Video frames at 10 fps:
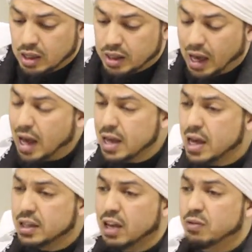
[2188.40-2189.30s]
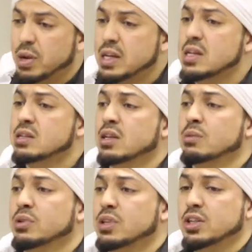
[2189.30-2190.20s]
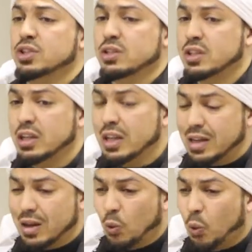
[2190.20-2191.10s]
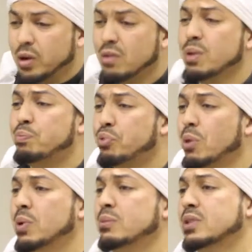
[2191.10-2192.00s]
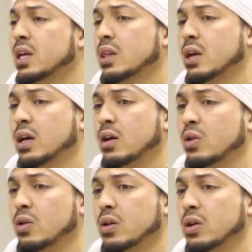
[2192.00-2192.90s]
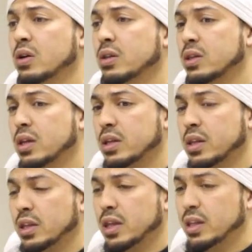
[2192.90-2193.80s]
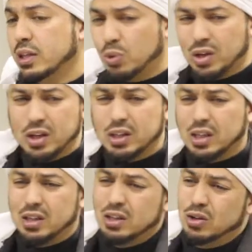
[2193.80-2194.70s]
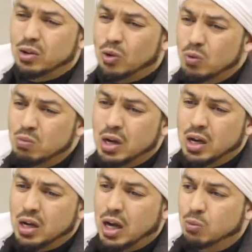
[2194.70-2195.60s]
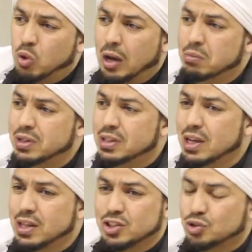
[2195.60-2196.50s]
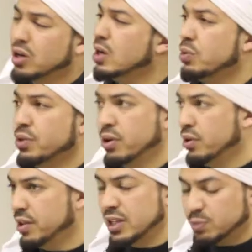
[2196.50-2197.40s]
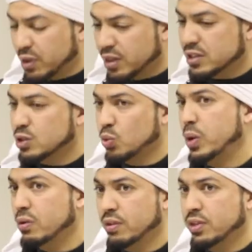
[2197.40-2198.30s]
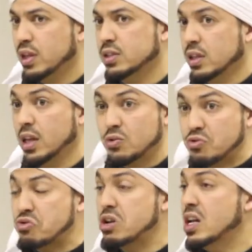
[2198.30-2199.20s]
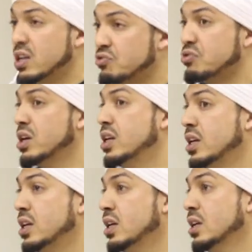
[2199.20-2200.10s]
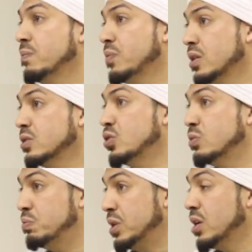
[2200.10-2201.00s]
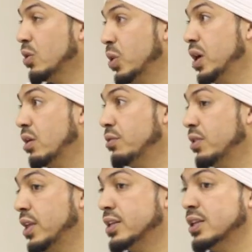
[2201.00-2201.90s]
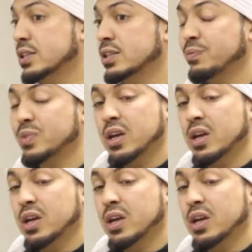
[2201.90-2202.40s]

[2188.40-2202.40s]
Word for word: The ayat have many interpretations, and one of the problems that the, the, that, we, that, you know, the Ummah al-Muhammadiyah, they struggle with a lot of things, but this is one of the things that they really, really should be aware of. That is,